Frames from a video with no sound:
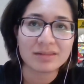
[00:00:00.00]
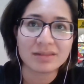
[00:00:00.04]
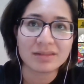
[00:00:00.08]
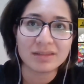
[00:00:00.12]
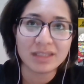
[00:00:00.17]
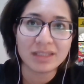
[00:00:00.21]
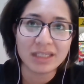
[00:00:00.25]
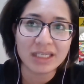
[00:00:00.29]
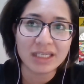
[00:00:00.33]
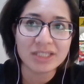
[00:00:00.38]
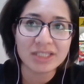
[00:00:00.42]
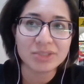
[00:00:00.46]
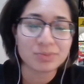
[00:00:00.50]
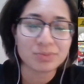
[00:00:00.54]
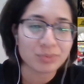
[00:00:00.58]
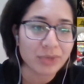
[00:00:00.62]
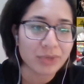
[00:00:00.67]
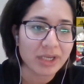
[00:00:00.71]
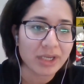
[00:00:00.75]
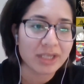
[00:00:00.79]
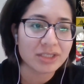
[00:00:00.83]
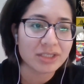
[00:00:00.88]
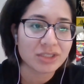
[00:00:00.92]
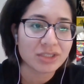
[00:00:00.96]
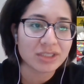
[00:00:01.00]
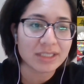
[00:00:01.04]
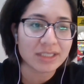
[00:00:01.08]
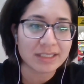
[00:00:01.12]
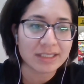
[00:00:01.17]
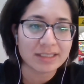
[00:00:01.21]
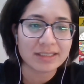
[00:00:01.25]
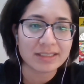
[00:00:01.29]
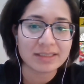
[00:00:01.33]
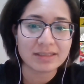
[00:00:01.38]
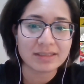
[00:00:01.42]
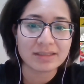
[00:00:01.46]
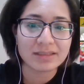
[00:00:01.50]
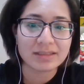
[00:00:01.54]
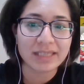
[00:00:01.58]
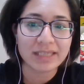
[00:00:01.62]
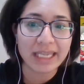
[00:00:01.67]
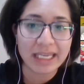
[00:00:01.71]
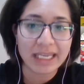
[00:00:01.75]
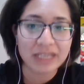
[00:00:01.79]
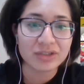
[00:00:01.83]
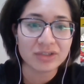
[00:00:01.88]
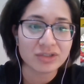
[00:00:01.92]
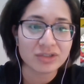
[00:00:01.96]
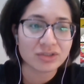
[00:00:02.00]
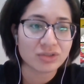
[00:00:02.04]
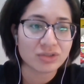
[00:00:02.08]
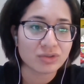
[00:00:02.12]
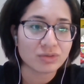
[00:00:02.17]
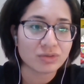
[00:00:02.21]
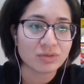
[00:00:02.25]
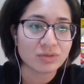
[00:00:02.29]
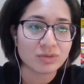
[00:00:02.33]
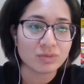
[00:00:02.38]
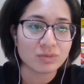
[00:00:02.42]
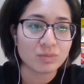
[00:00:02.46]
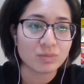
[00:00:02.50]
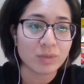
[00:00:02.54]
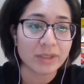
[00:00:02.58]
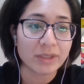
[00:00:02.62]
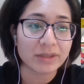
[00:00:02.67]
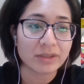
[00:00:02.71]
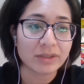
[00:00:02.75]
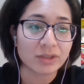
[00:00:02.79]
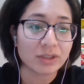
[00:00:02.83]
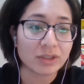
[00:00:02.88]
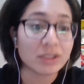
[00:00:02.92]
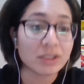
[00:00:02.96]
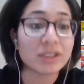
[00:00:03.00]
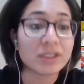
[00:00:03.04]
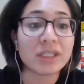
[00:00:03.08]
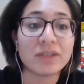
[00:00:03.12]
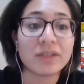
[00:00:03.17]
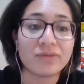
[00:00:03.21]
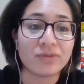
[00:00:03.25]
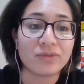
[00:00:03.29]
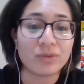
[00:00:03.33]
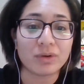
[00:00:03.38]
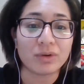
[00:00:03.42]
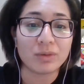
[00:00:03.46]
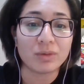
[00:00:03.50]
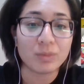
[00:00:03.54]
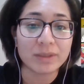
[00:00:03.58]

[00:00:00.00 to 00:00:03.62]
Each branch is catered to what they're looking for,